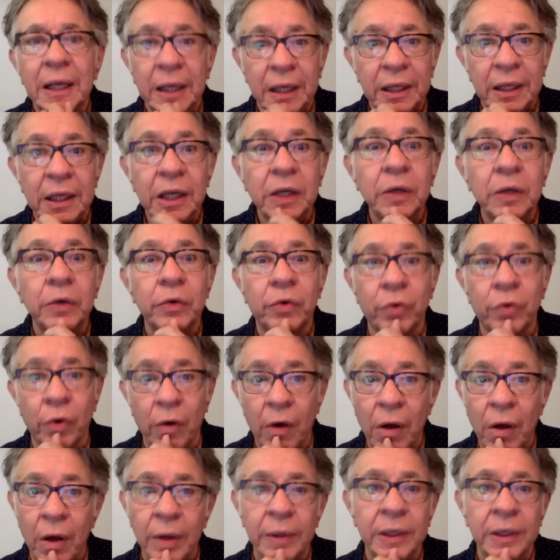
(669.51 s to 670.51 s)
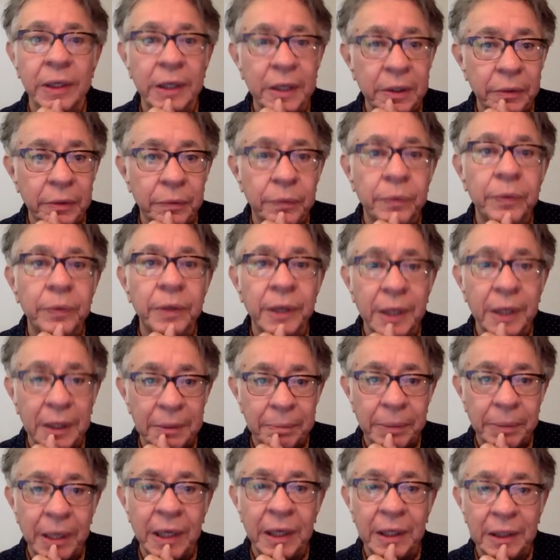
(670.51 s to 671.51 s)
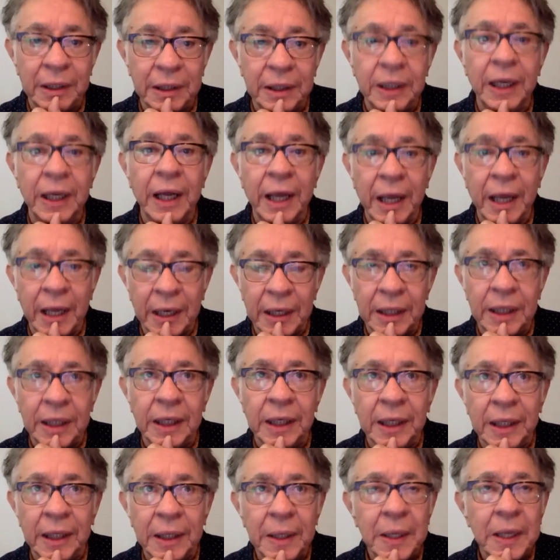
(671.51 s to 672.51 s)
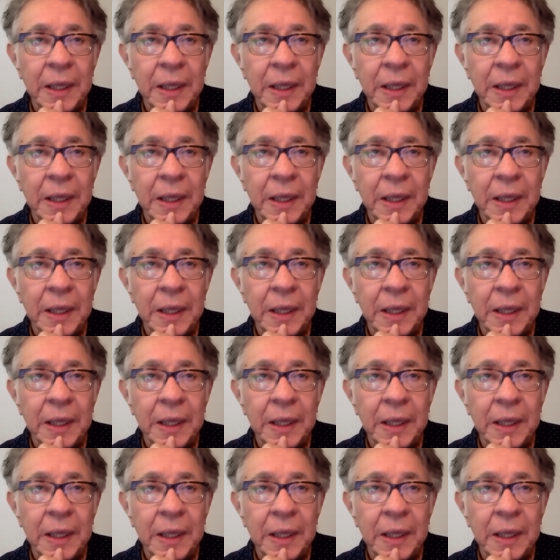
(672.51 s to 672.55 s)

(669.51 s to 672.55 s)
he could draw and he could really paint, and uh,